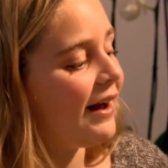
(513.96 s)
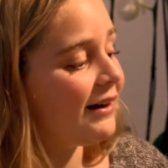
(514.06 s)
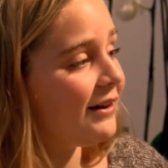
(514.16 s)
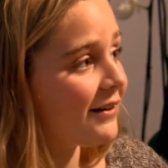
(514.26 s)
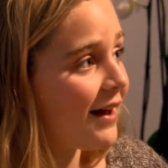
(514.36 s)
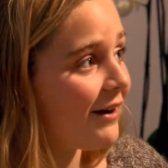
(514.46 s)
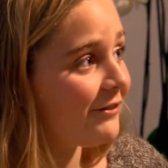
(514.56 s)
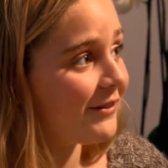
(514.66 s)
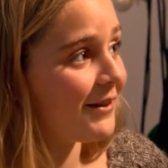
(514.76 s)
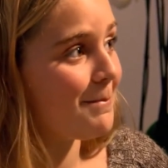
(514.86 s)
and look out for
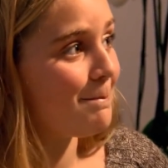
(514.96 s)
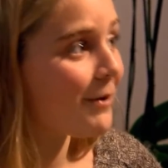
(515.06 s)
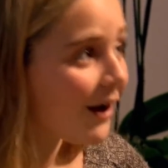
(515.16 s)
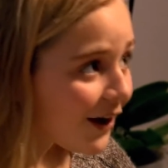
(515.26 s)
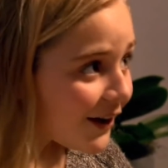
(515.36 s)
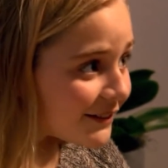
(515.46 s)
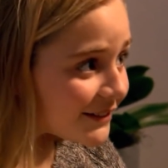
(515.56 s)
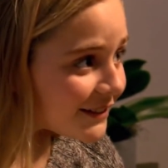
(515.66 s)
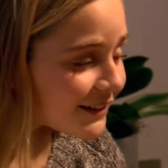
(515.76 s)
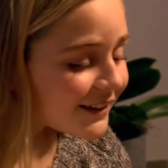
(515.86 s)
the
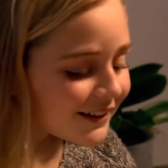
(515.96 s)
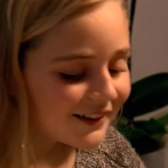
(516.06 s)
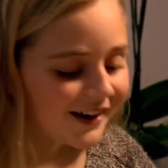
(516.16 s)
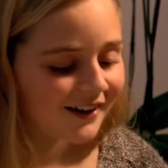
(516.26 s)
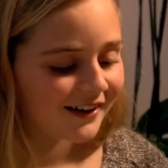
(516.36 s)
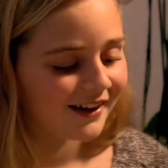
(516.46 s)
burnt garlic.